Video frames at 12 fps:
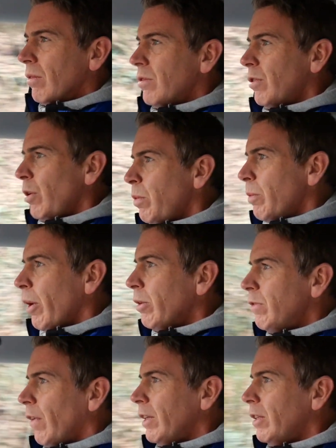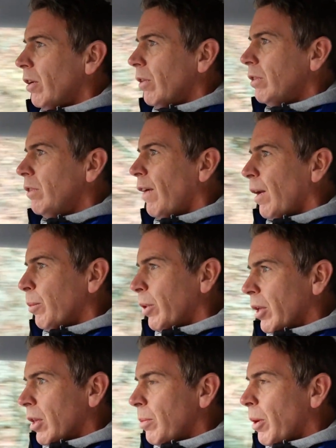super motivated on the development
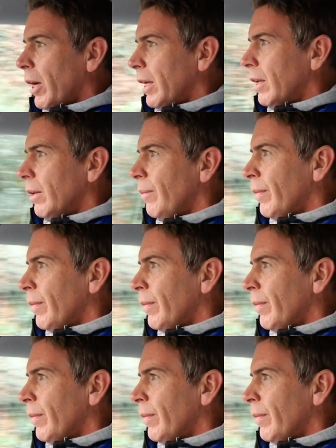of the bike.